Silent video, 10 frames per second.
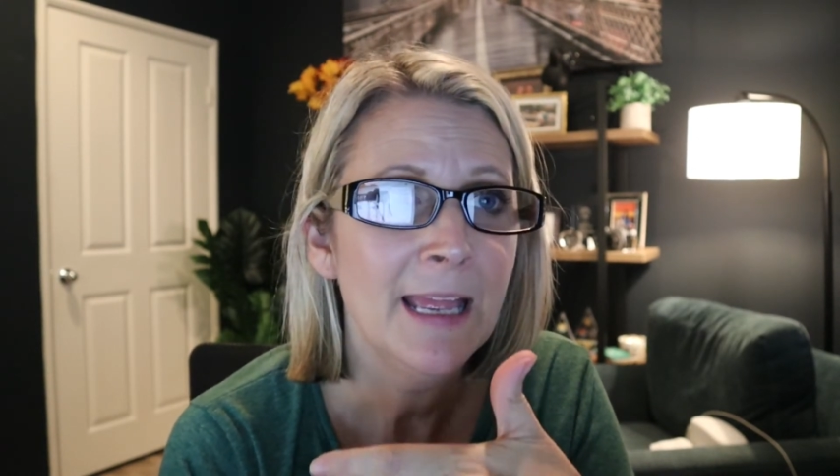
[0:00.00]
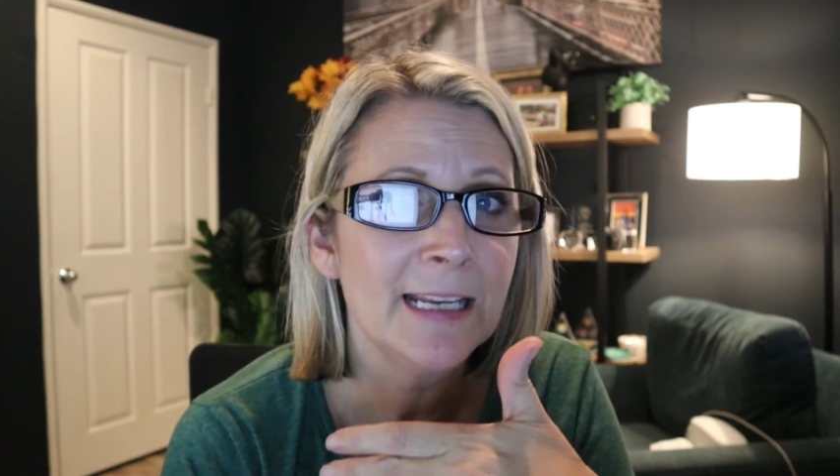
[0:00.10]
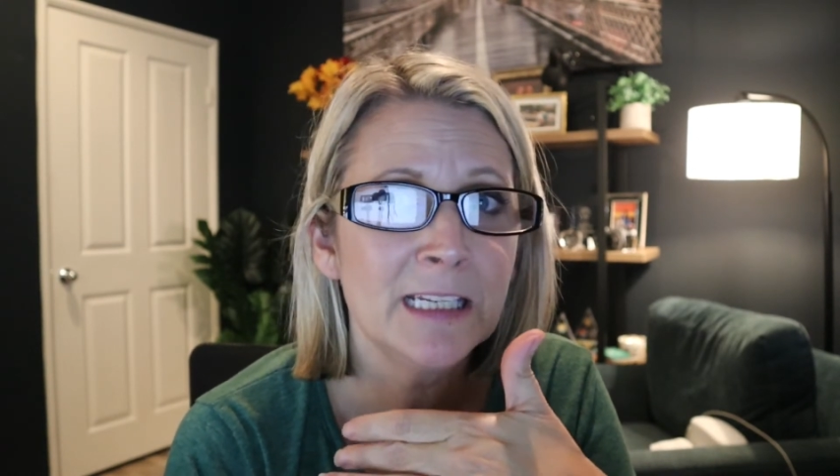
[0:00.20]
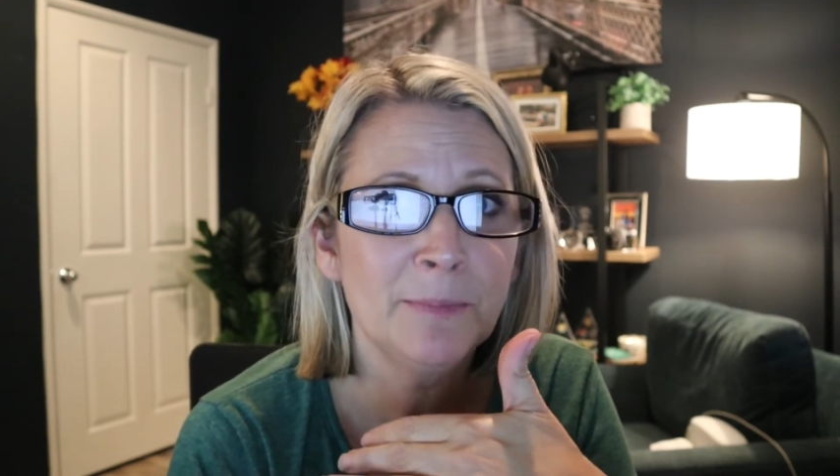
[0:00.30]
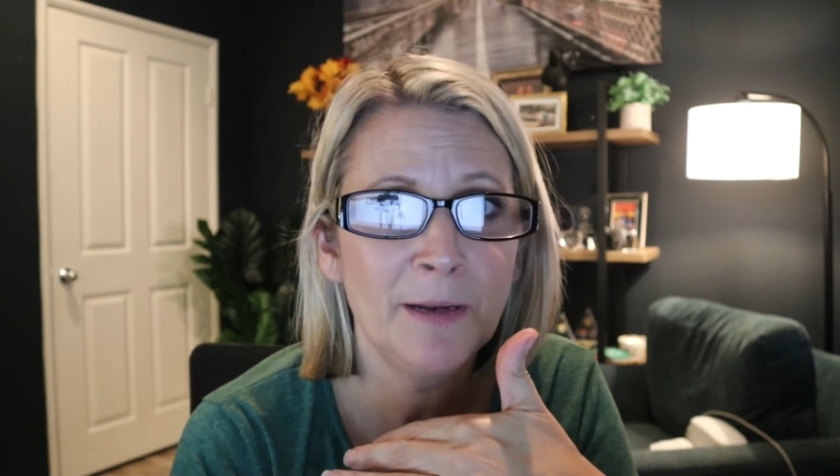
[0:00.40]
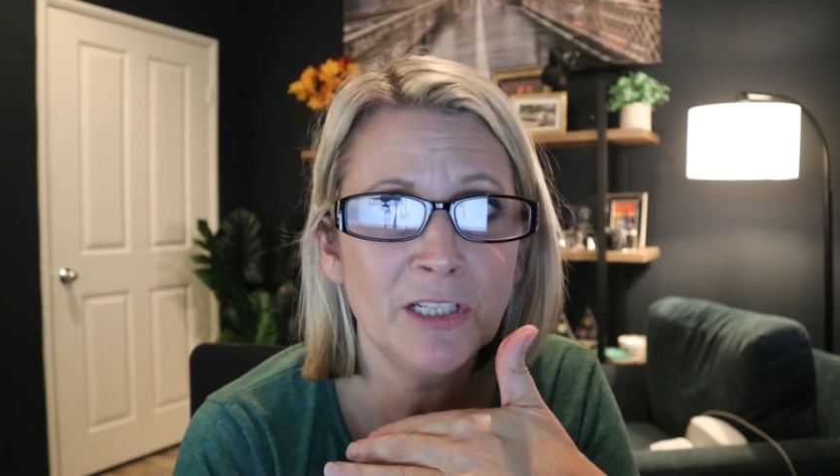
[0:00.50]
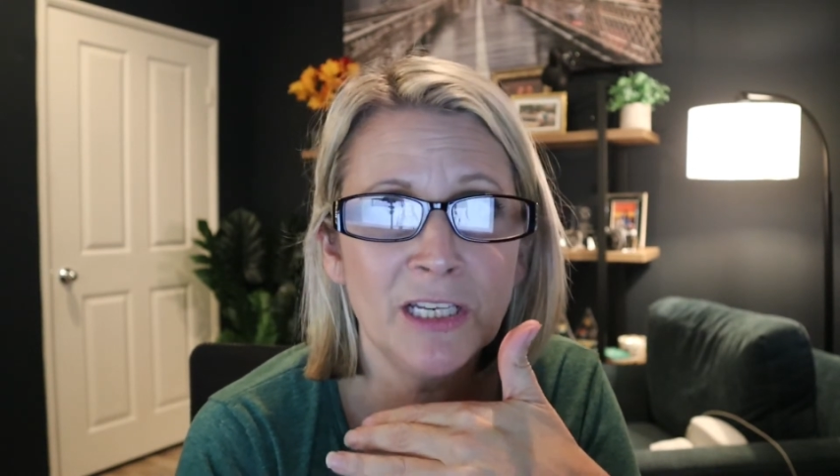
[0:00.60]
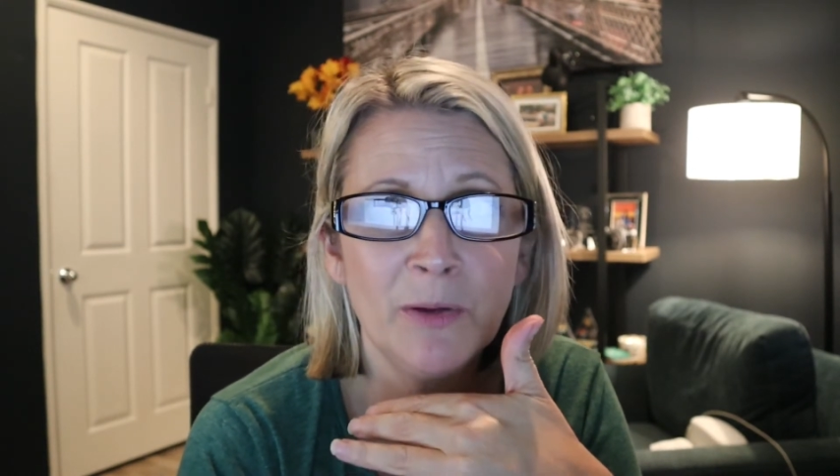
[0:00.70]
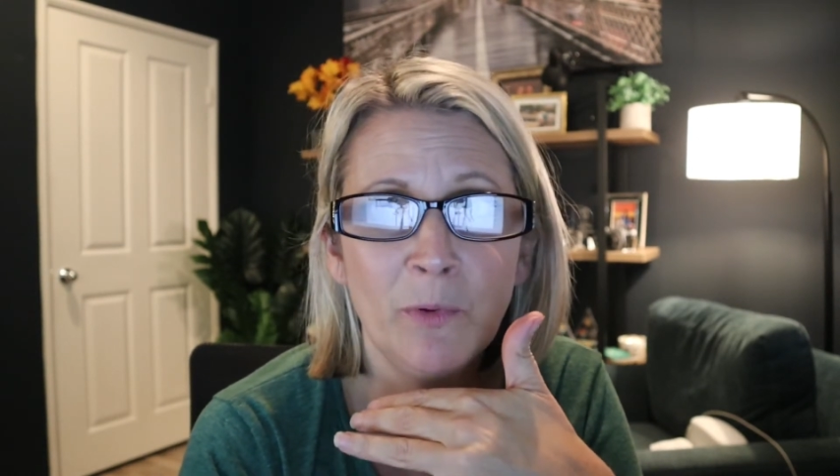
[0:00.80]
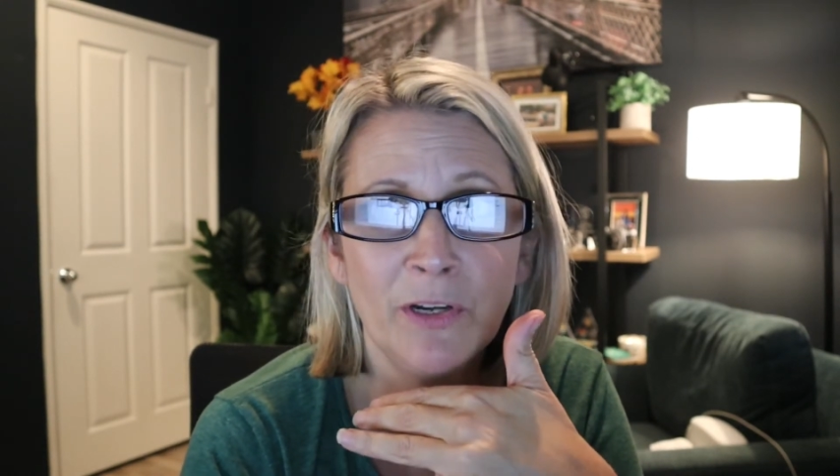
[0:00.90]

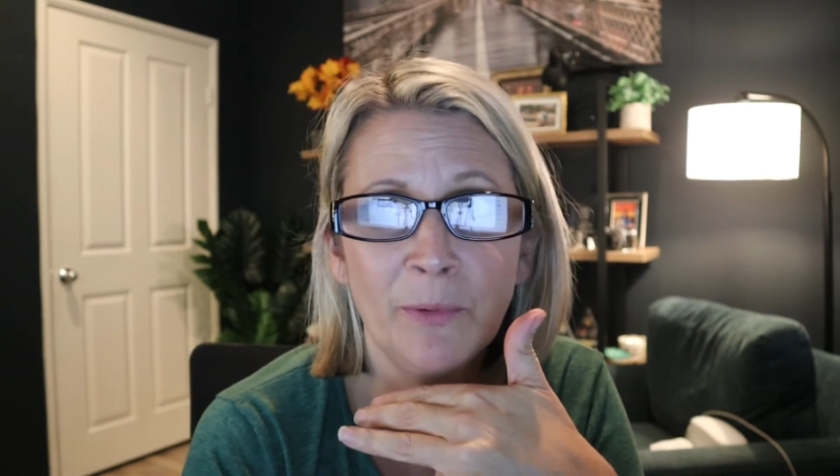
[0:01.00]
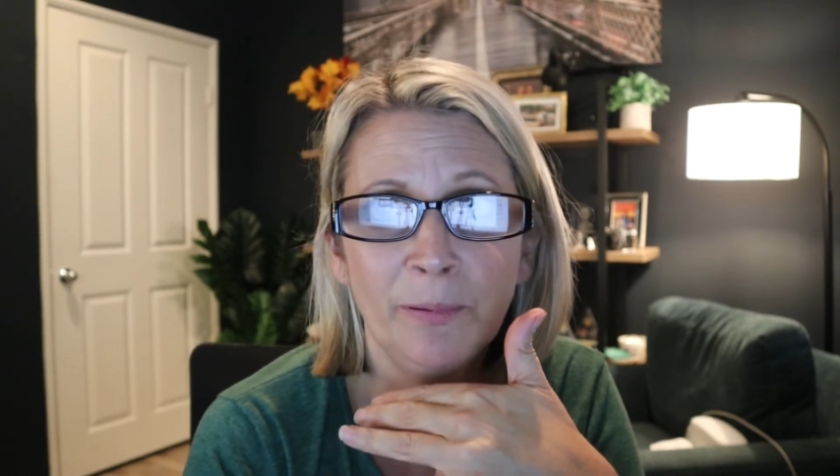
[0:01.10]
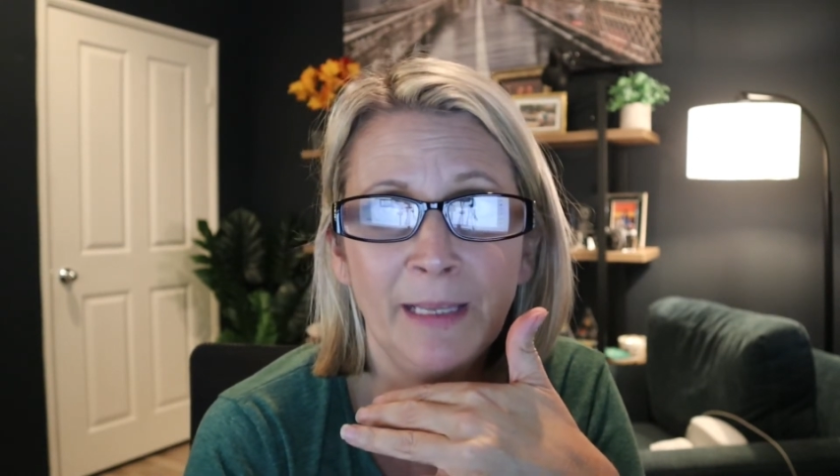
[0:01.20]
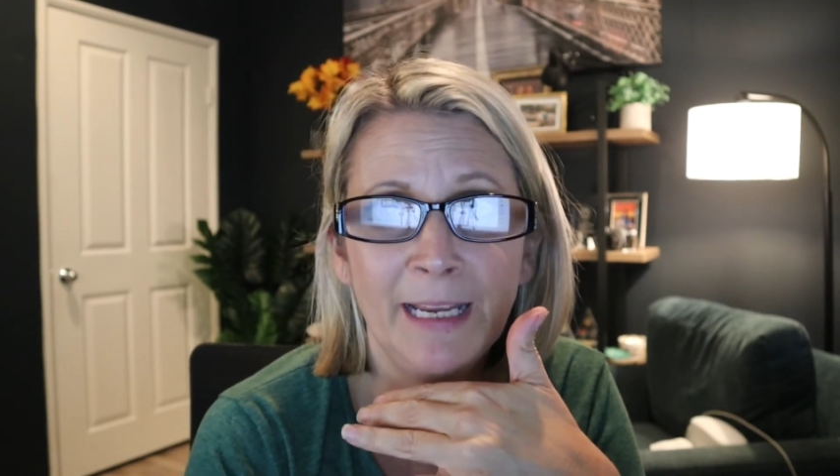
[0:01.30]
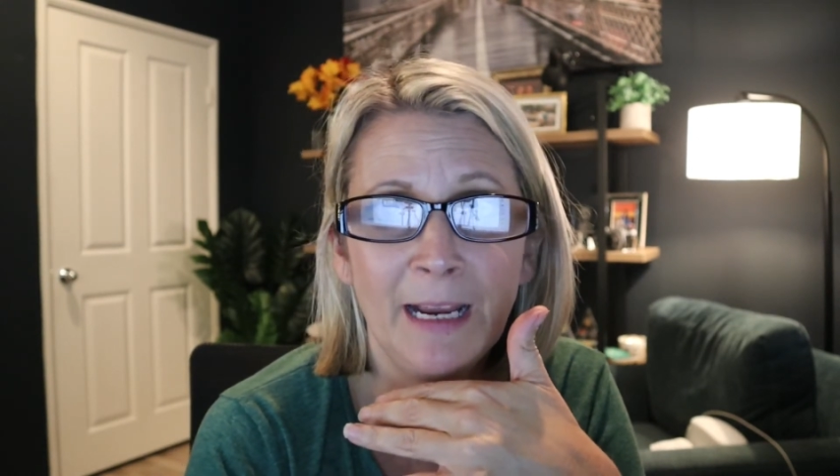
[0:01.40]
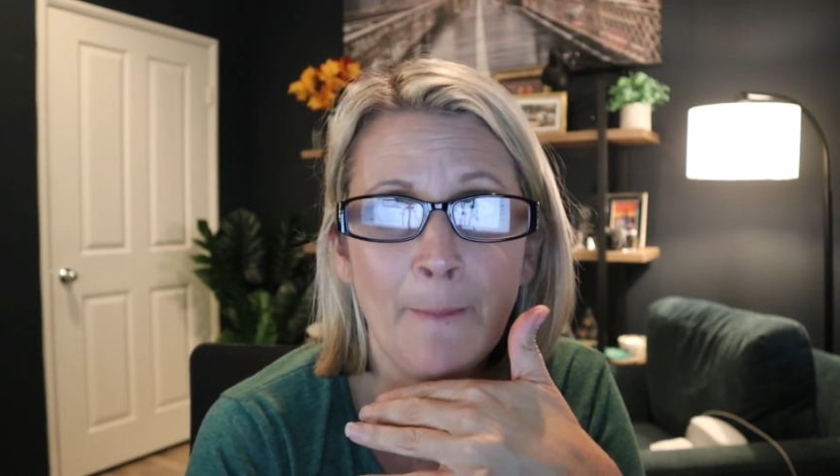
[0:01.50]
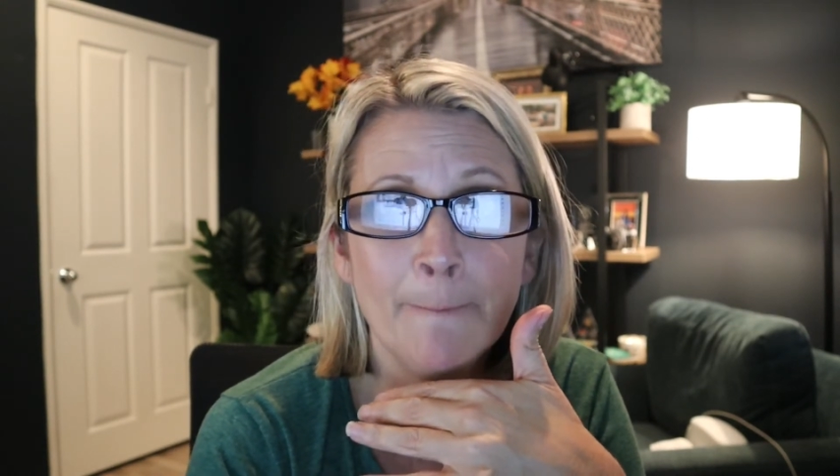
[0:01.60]
especially when you're playing